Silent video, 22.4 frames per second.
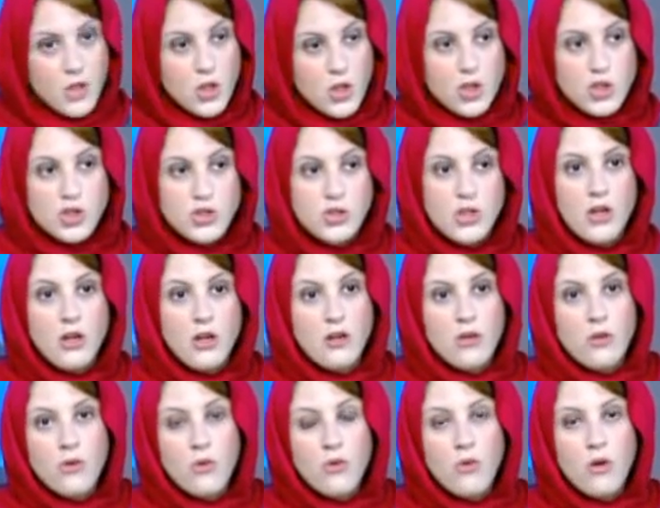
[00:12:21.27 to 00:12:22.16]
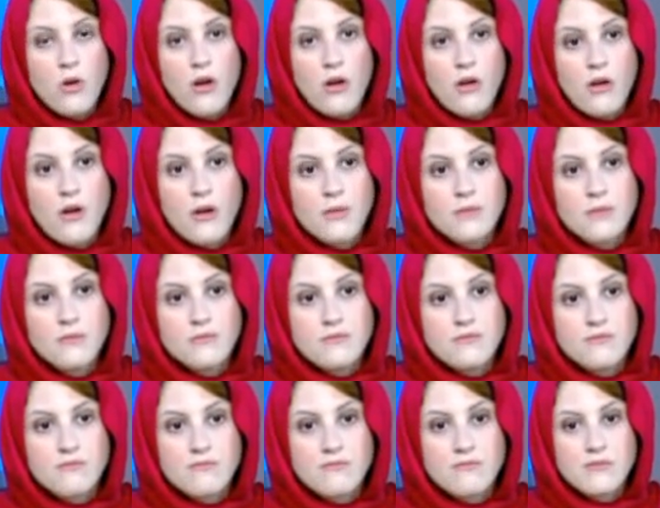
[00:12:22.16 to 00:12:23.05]
So
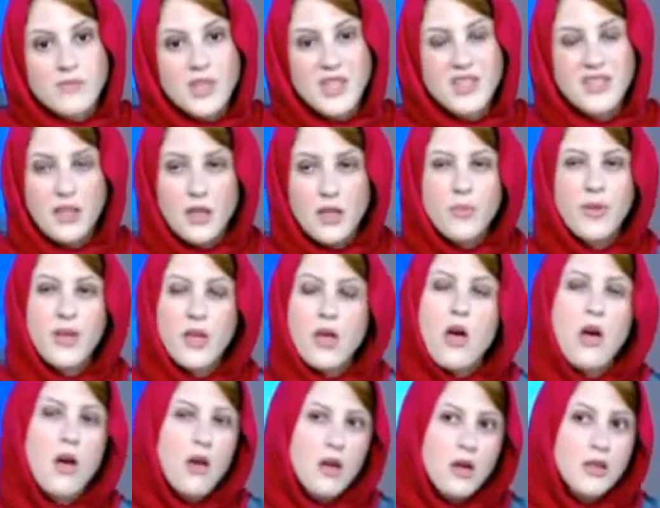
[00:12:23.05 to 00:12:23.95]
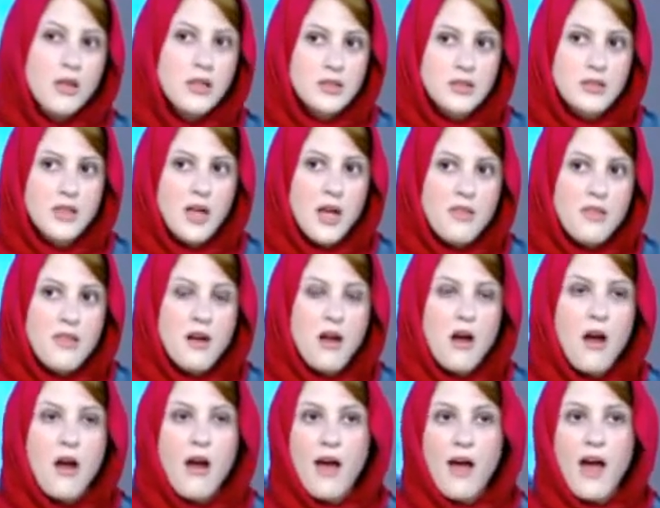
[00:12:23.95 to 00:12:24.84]
it's a little bit early to say that
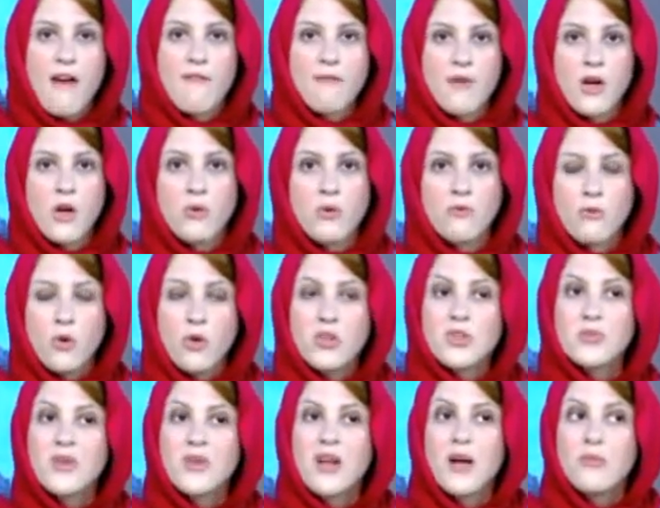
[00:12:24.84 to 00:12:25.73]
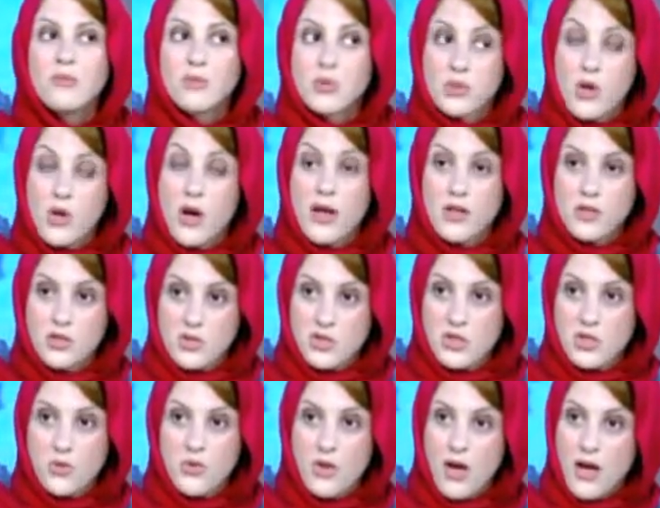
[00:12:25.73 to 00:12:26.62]
I have my own voice, but I'm trying to
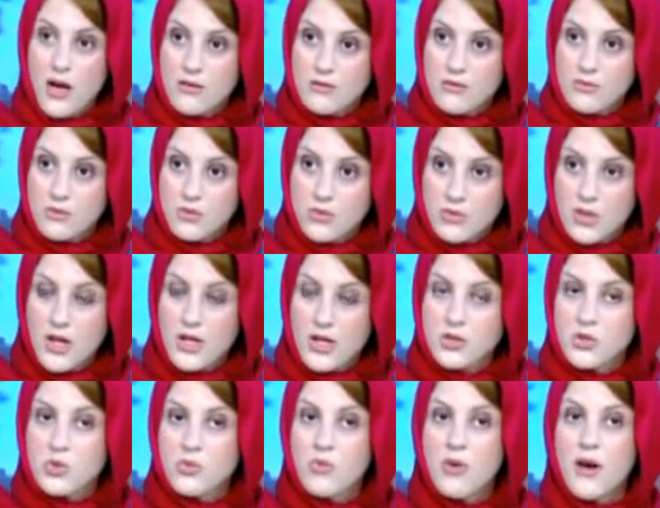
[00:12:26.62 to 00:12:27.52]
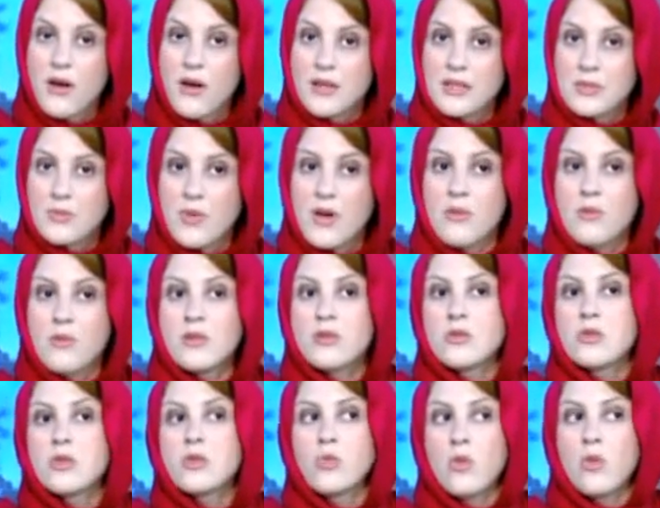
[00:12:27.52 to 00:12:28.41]
do that. Trying to write
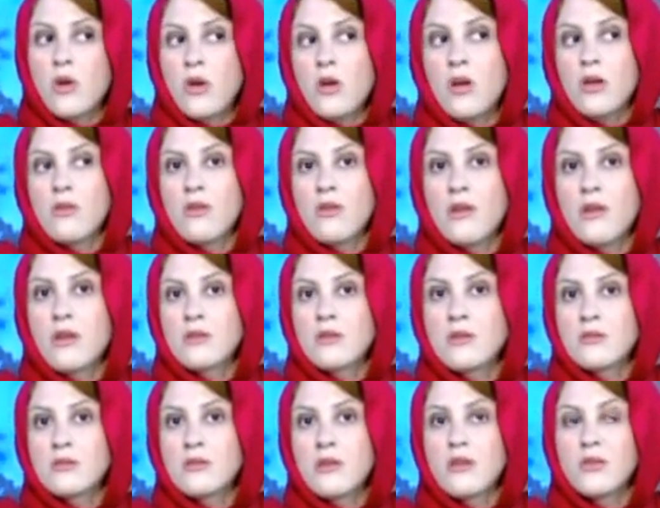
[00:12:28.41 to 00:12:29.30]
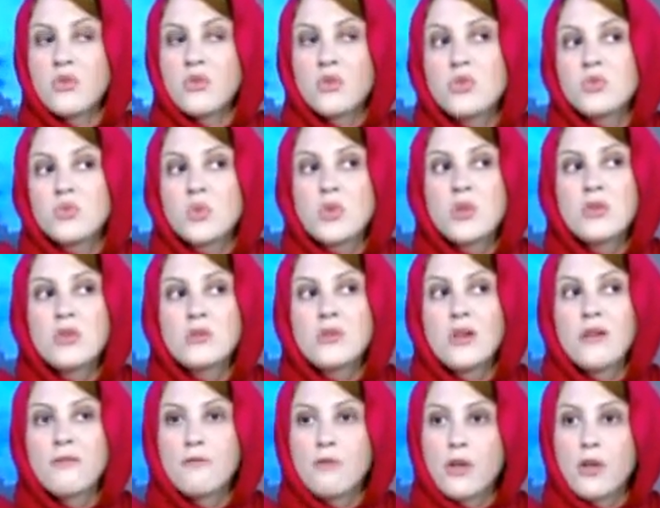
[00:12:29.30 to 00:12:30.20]
experimental work that is unusual,
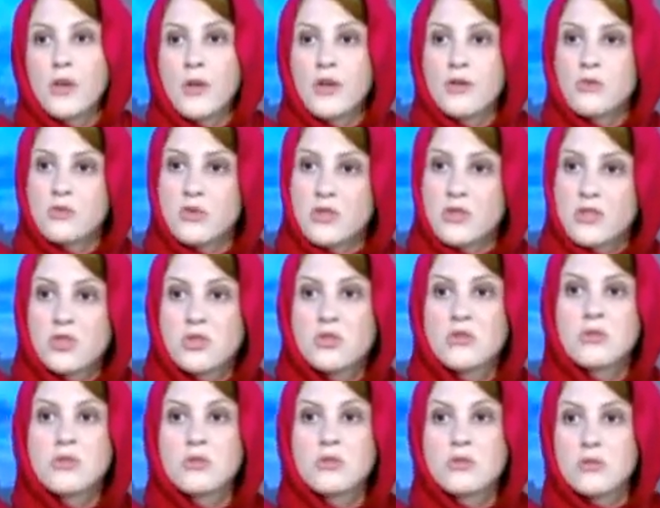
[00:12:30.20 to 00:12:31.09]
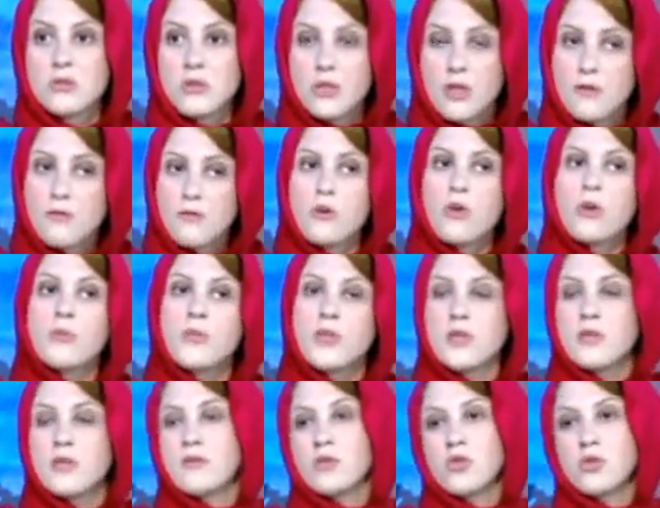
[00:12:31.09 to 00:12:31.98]
not following traditional
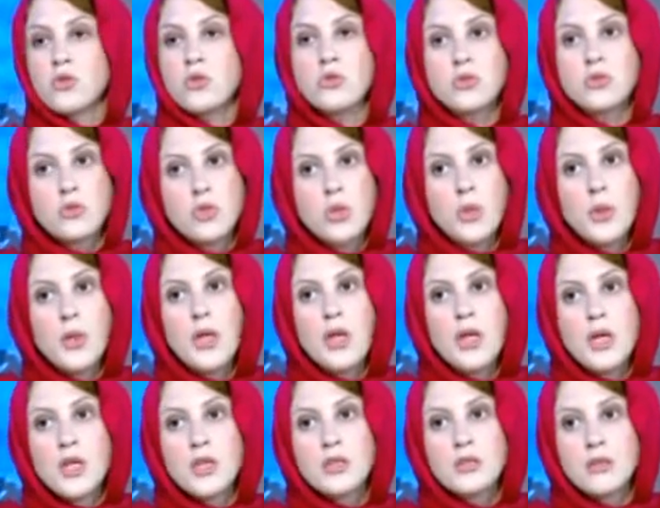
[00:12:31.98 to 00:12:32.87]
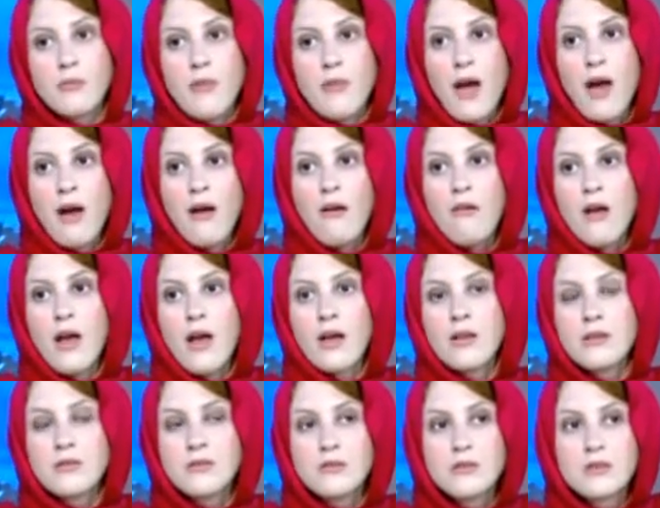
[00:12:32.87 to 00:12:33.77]
format of a short story somehow,
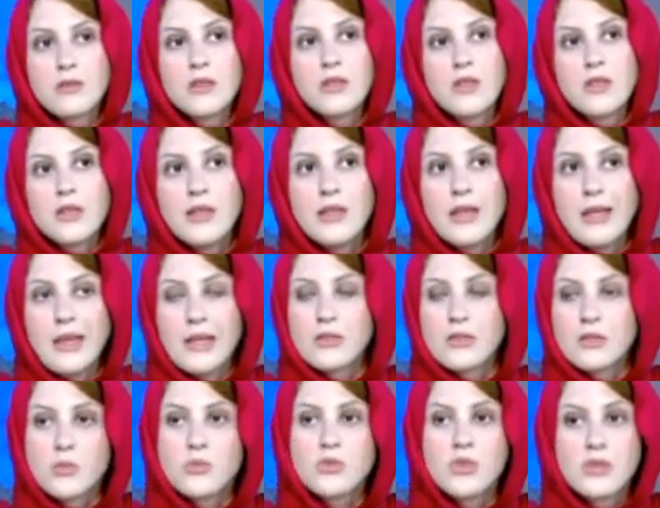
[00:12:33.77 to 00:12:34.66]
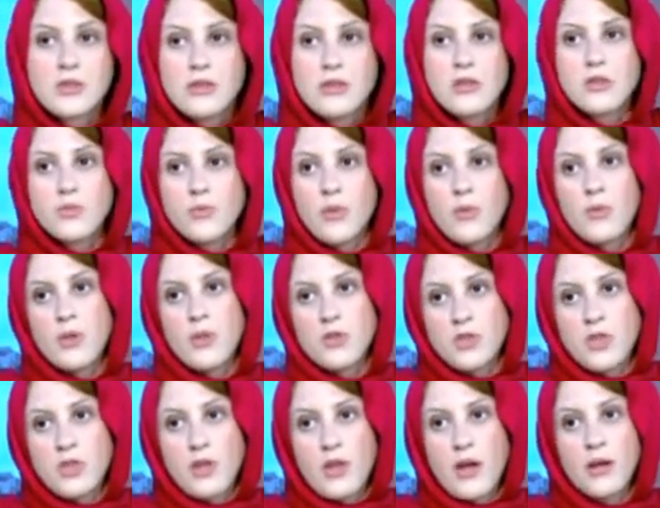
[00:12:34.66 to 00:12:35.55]
and getting some success
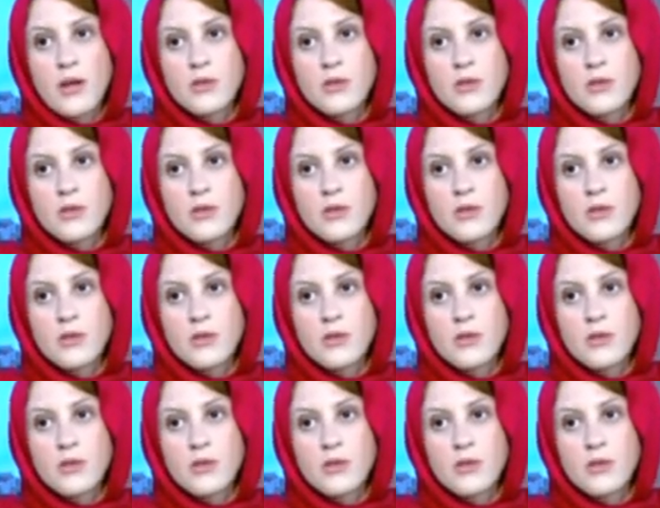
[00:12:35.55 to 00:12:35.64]
publishing that.